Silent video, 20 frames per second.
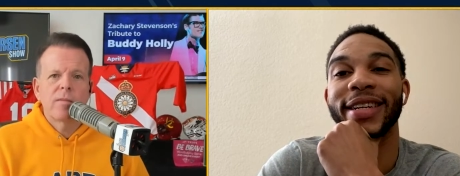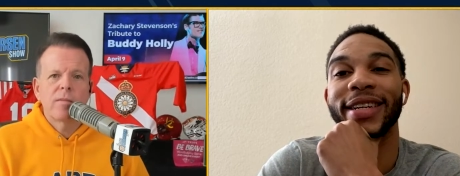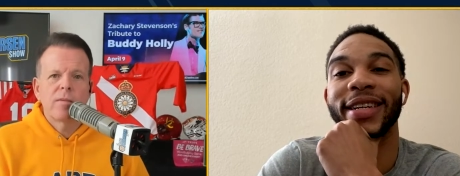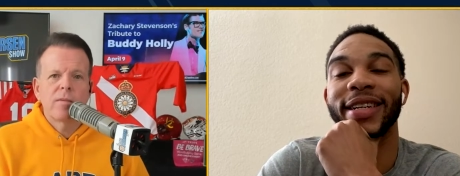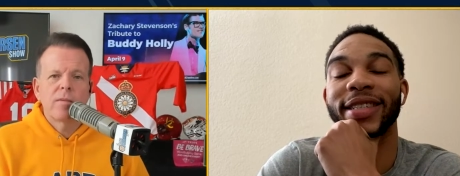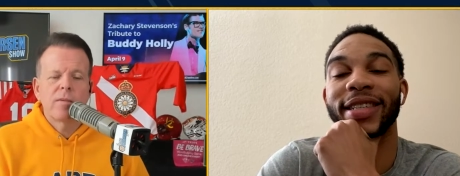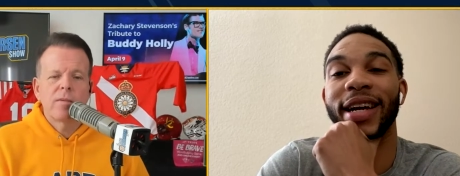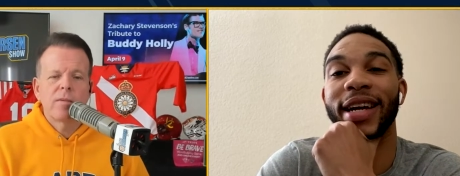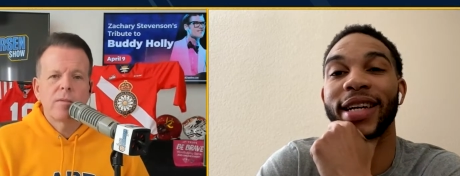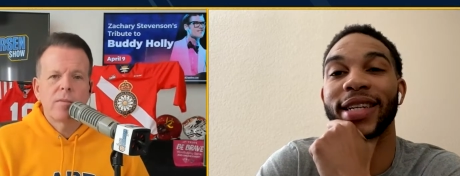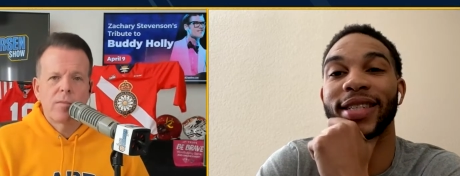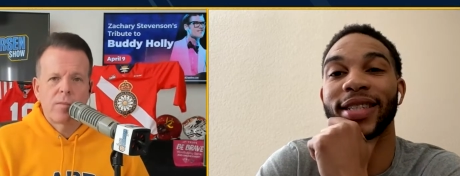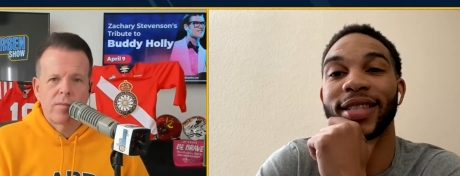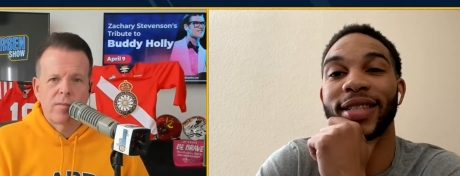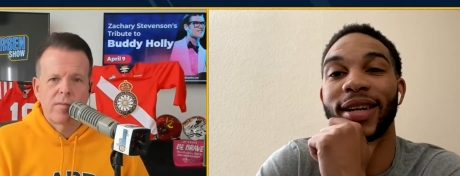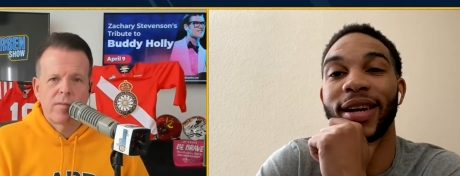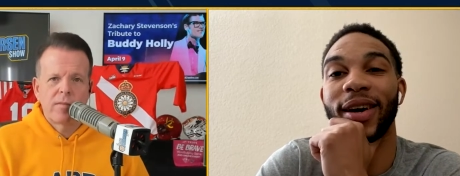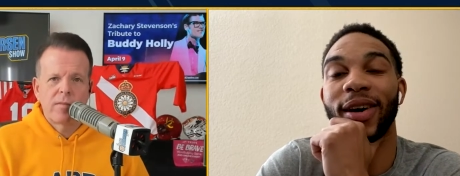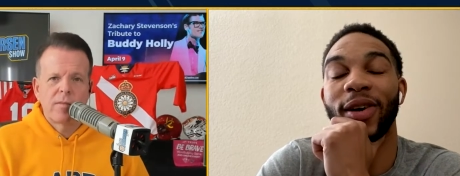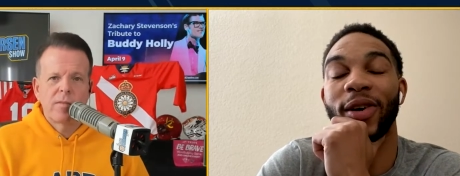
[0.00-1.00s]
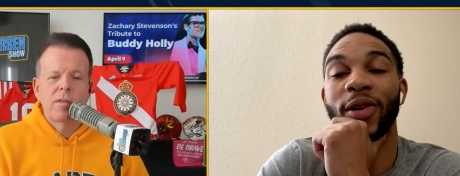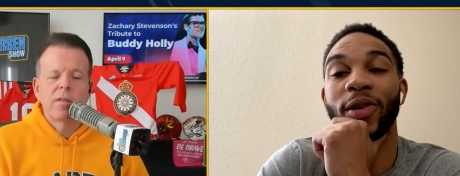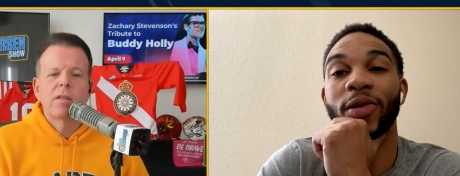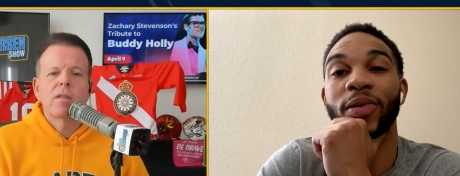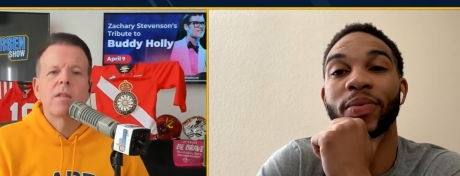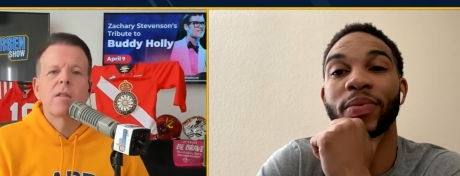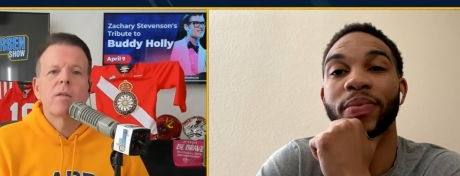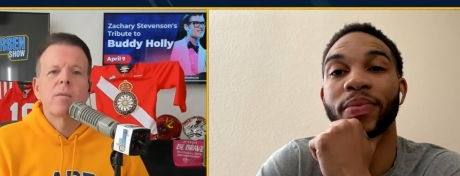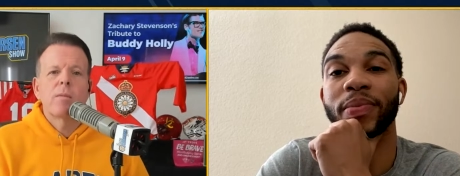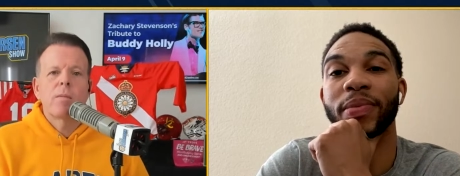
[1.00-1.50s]
Speaker 1: because I had just got
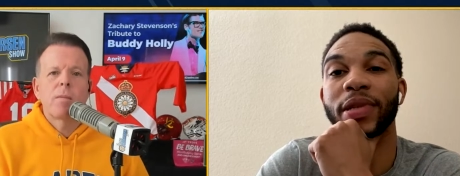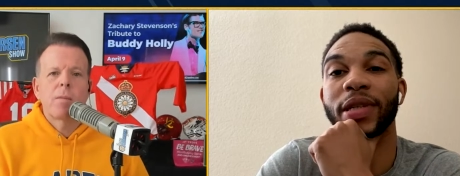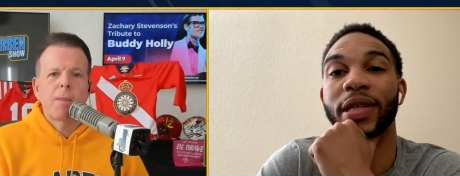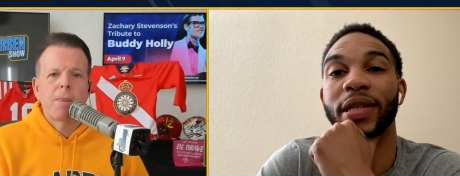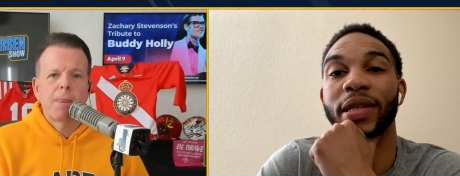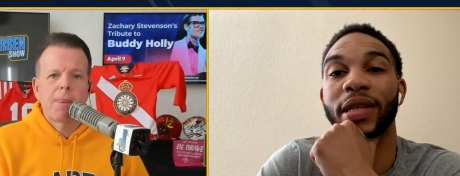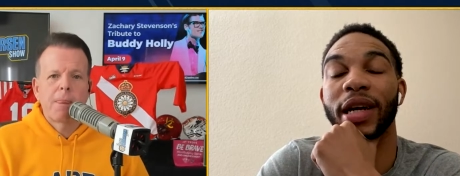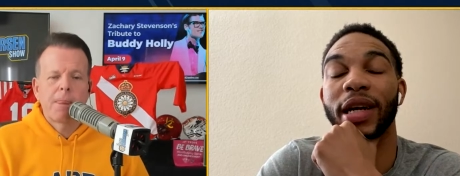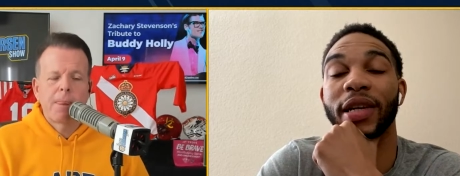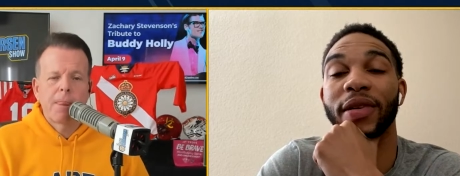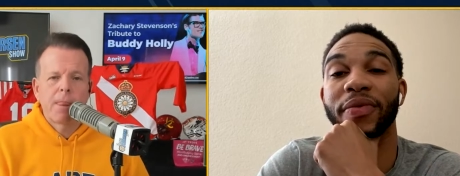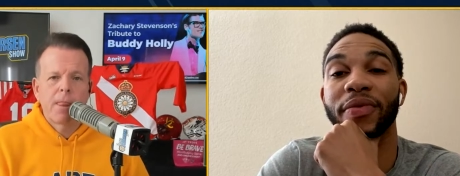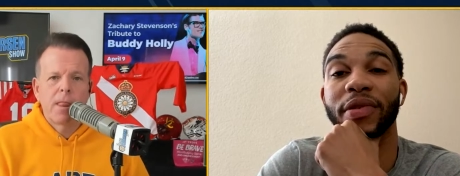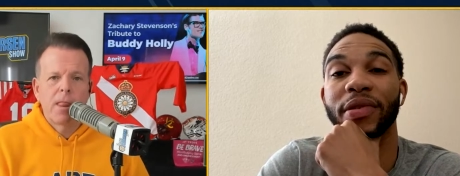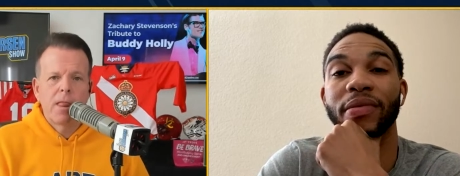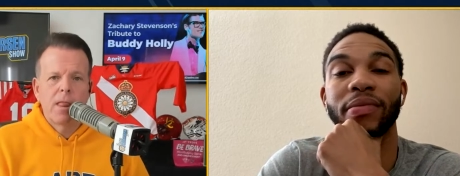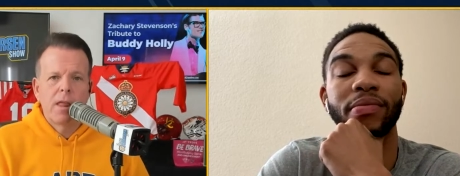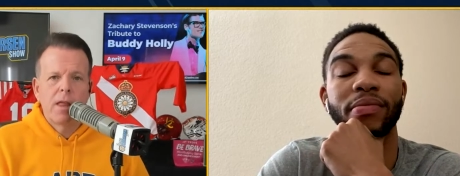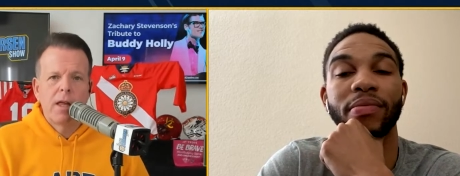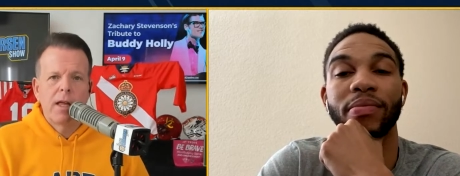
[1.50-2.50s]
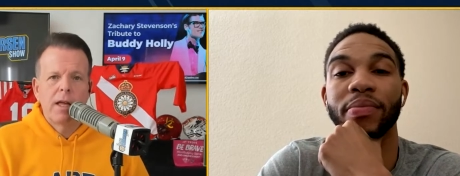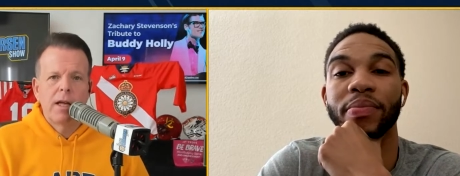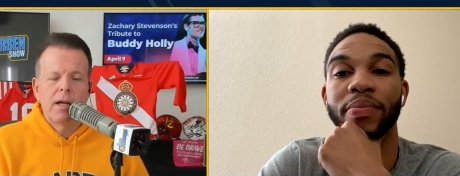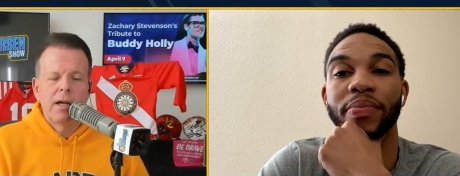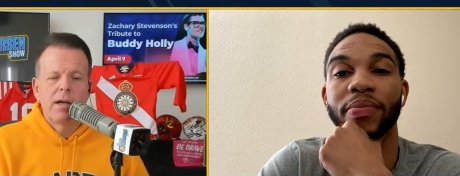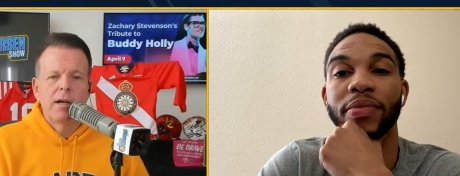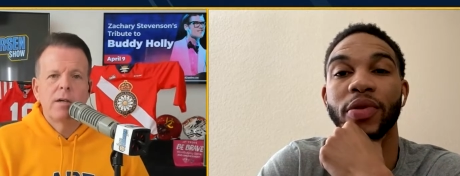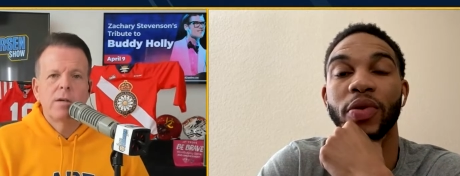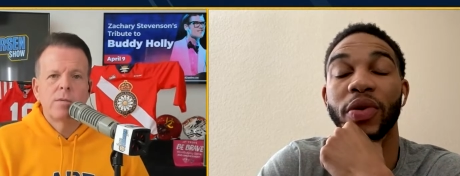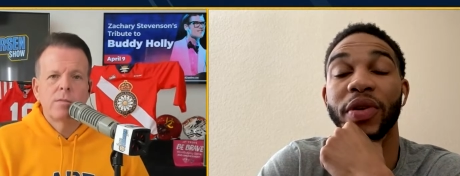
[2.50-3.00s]
home, uh, not even
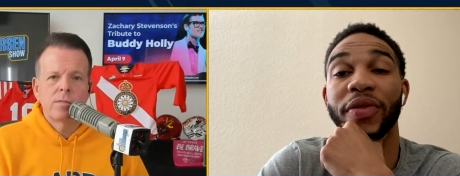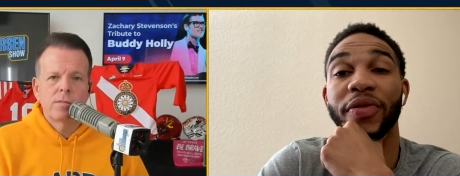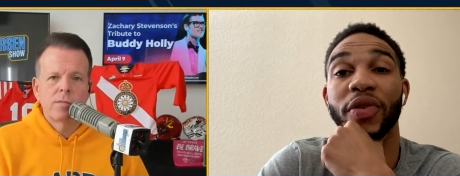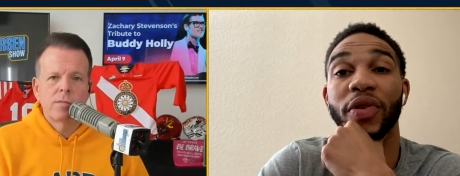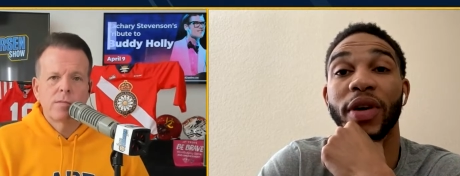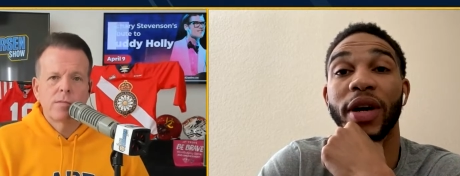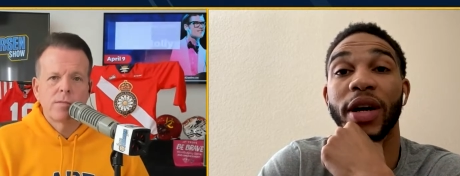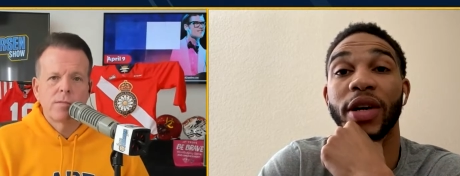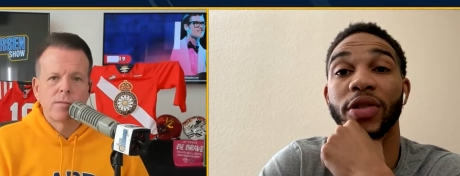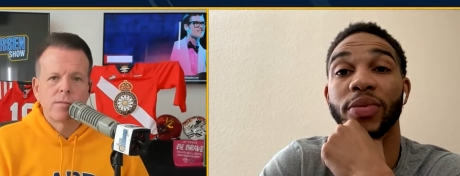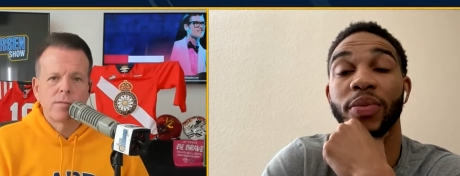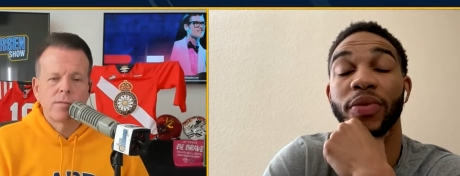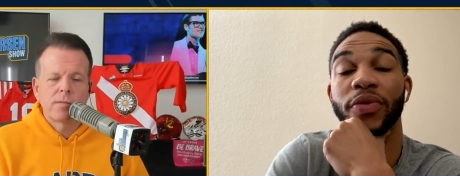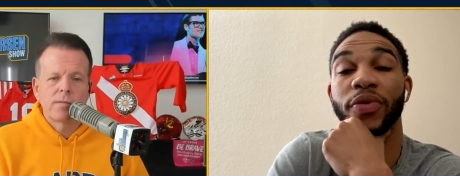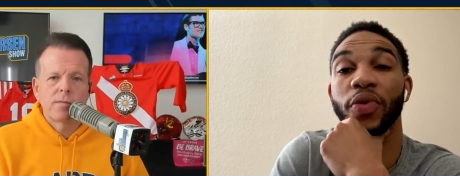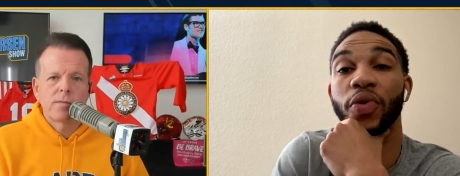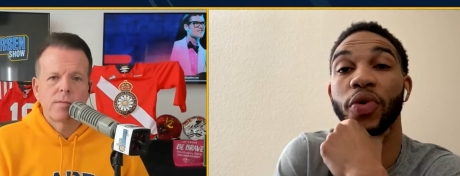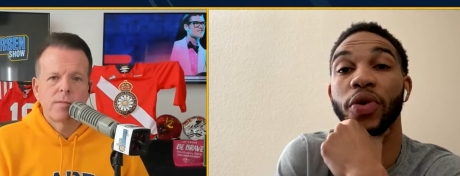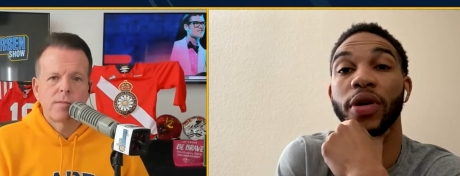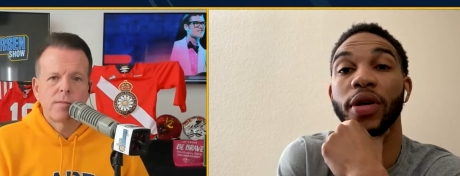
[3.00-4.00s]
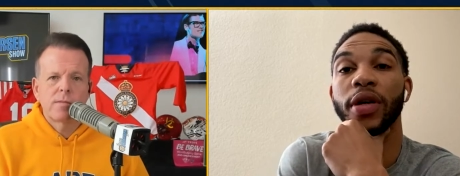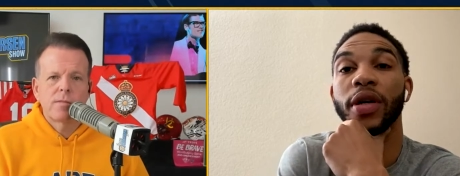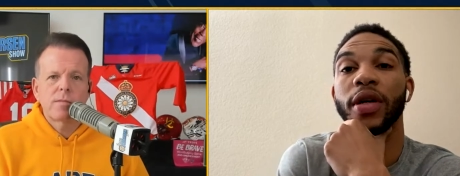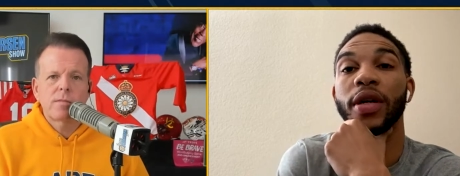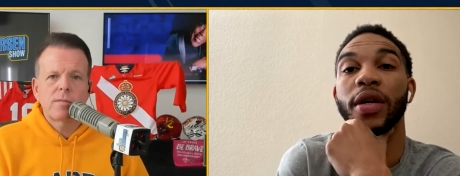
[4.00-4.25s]
24 hours before,